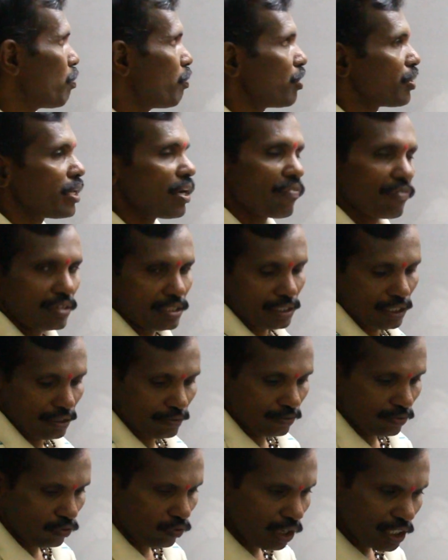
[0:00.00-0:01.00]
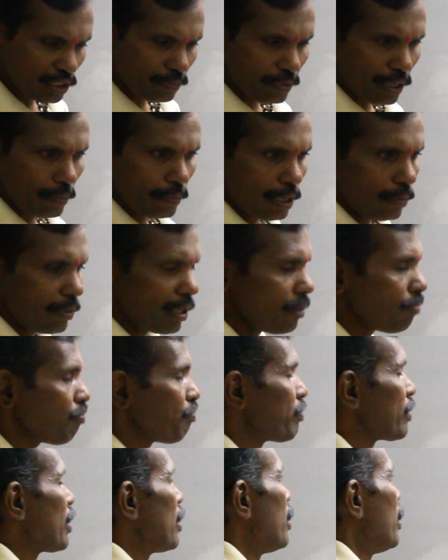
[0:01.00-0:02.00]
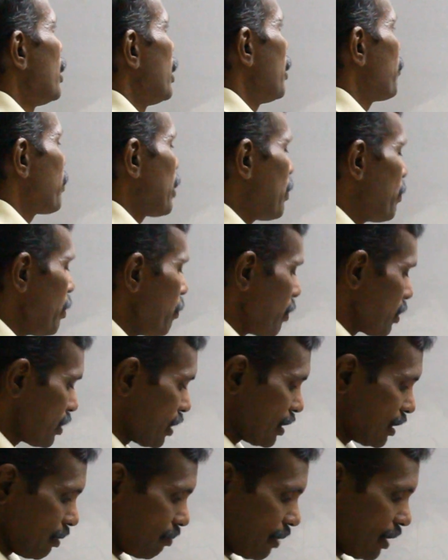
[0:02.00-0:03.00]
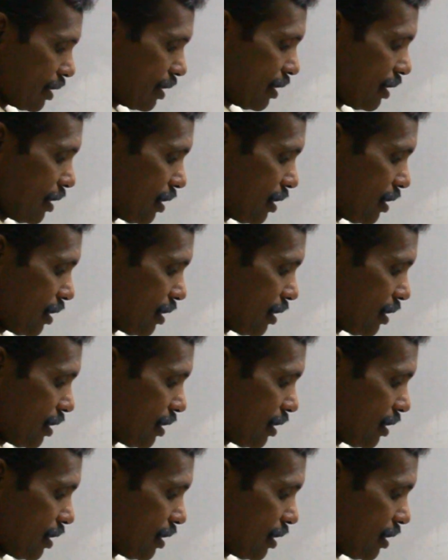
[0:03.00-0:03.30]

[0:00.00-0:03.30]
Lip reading: about definition. What is a prime number? A prime number is nothing but